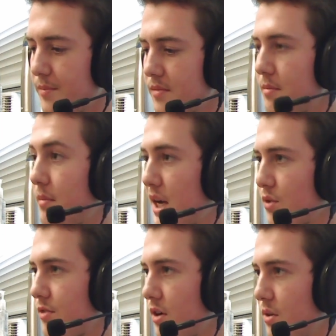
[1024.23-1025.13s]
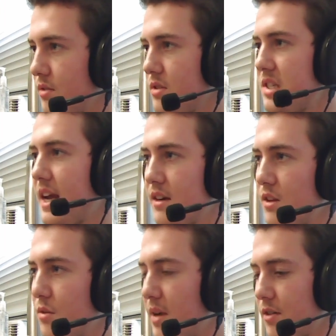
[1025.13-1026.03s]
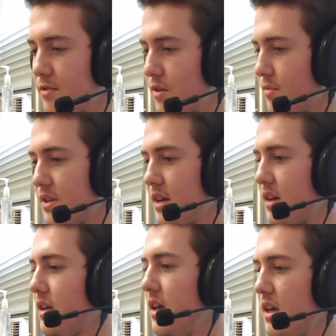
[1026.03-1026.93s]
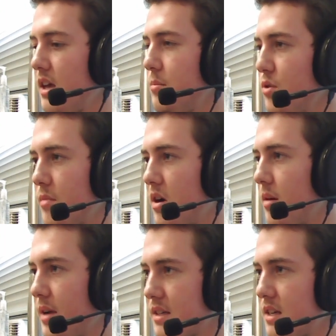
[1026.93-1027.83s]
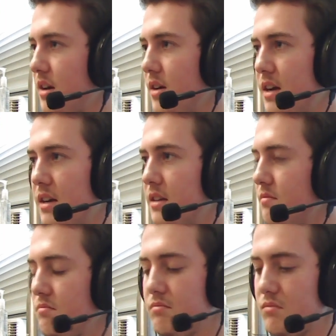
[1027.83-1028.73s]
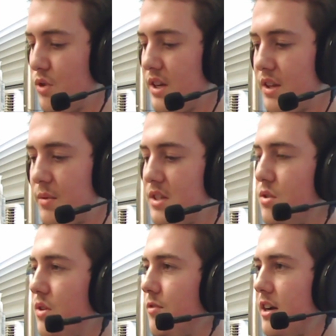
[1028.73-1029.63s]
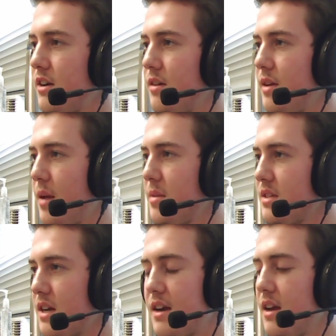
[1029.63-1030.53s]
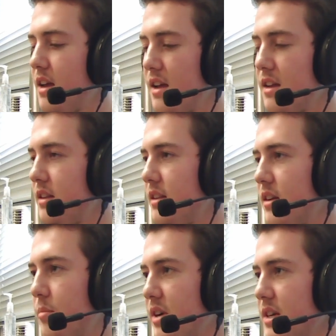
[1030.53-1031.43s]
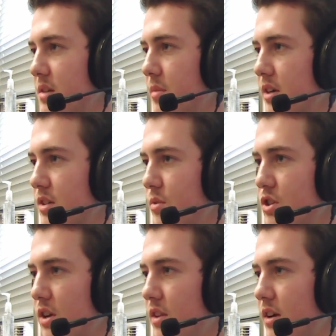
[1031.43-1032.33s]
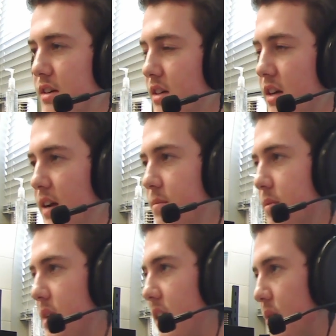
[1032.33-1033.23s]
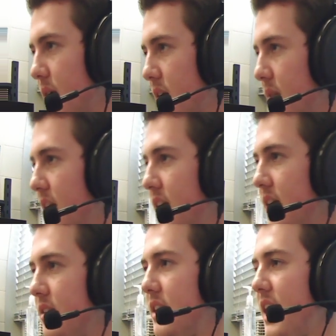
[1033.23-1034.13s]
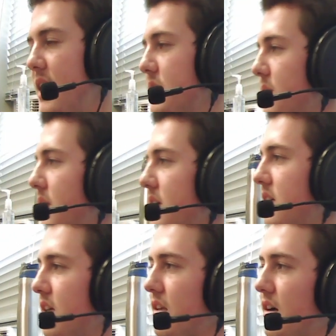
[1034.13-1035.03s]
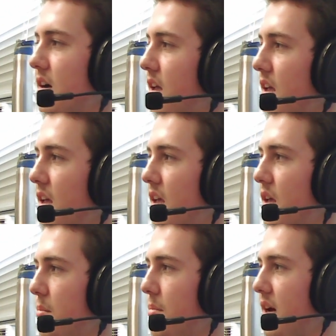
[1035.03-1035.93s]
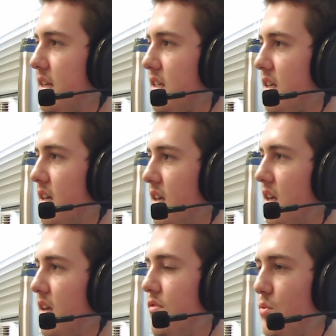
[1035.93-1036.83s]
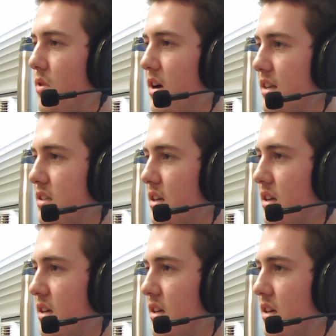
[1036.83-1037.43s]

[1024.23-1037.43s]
microphone, standalone microphone with like boom arm, etc. One of the ones you can find on Amazon. They're all pretty similar to each other. I'm not going to recommend any names in particular, but if you want